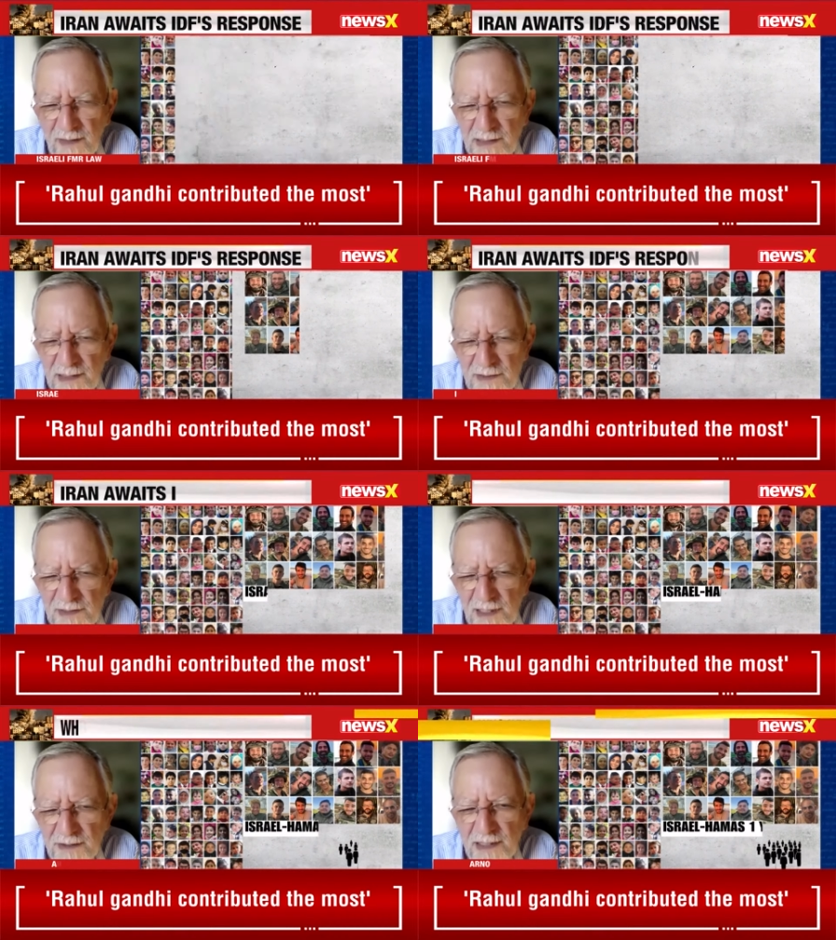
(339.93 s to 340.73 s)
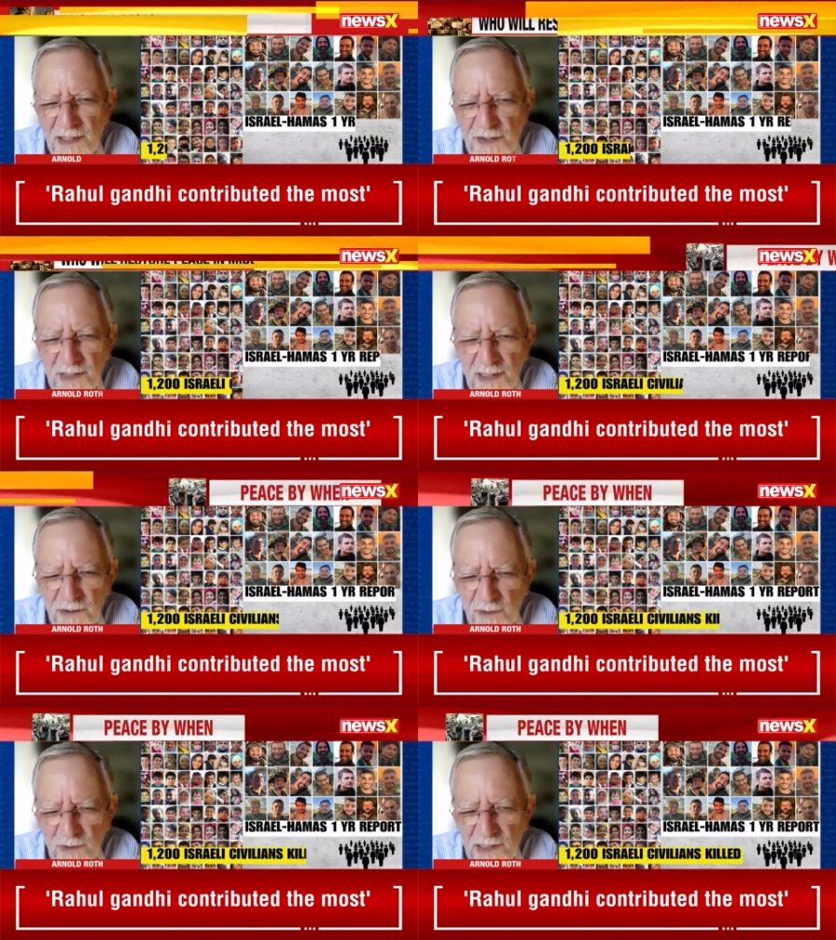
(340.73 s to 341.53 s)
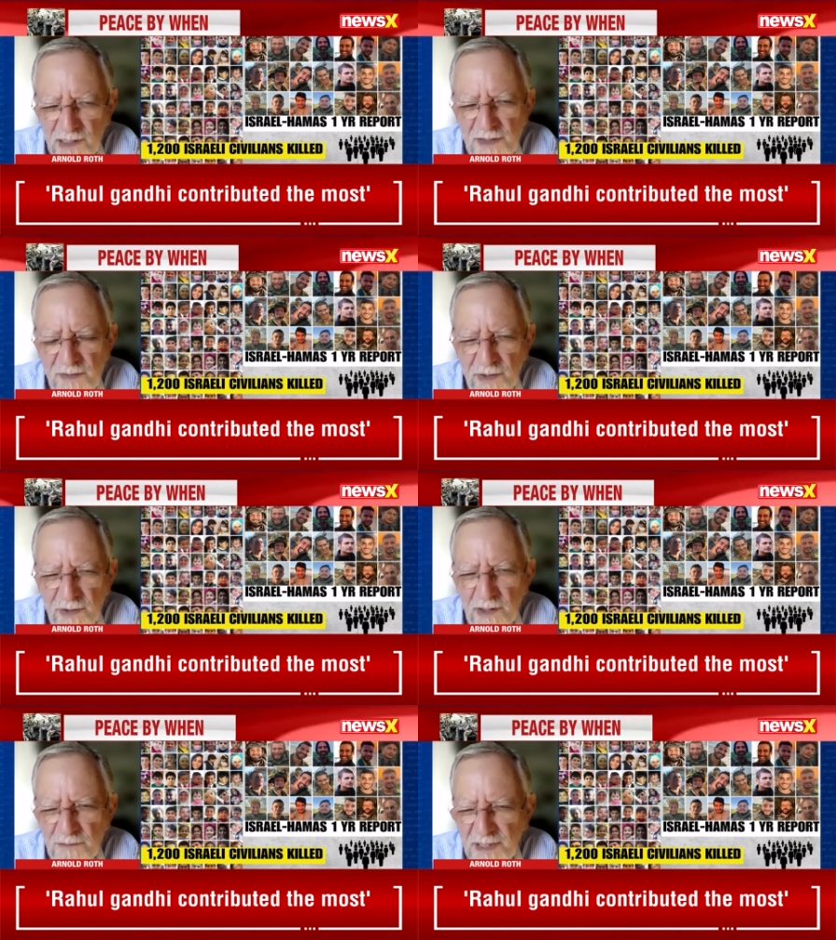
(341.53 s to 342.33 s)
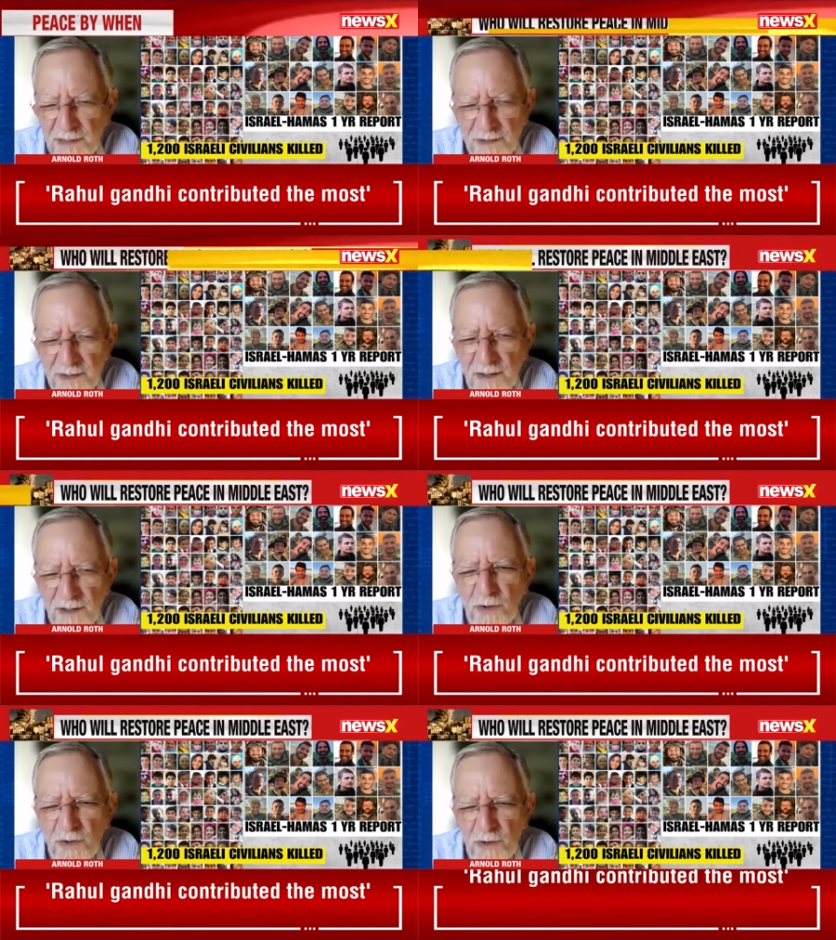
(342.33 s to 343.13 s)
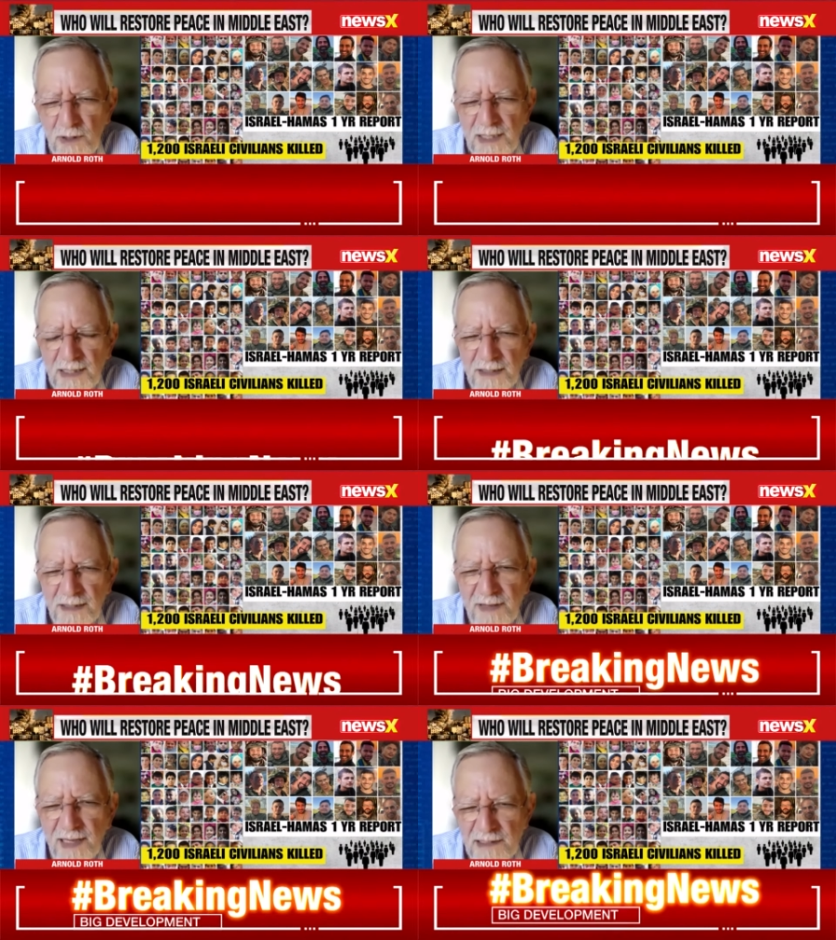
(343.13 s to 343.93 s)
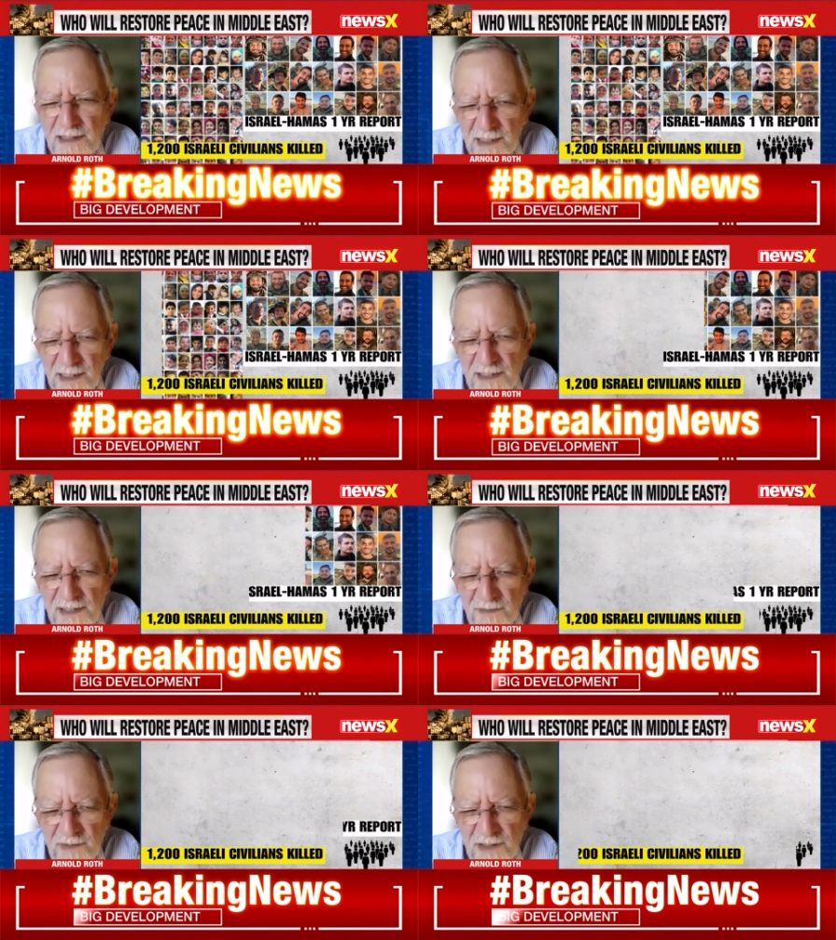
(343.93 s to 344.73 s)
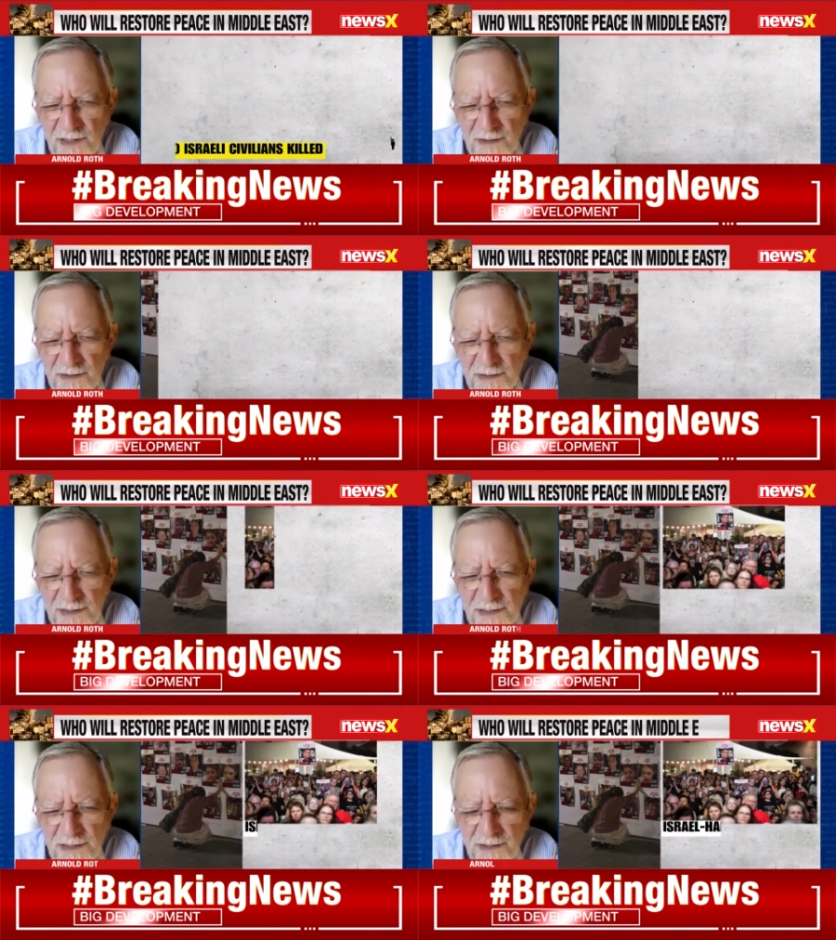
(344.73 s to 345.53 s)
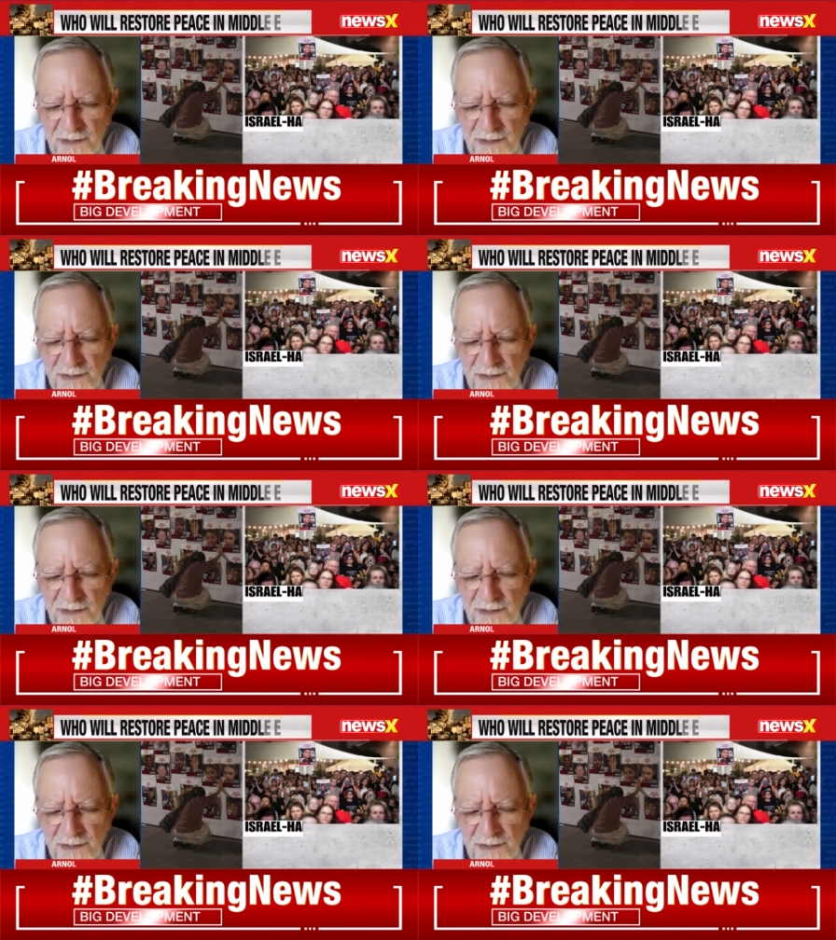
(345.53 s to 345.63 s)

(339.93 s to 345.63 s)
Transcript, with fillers: deaths are in Israel or the deaths of their own people. They all advance the case of the terrorists.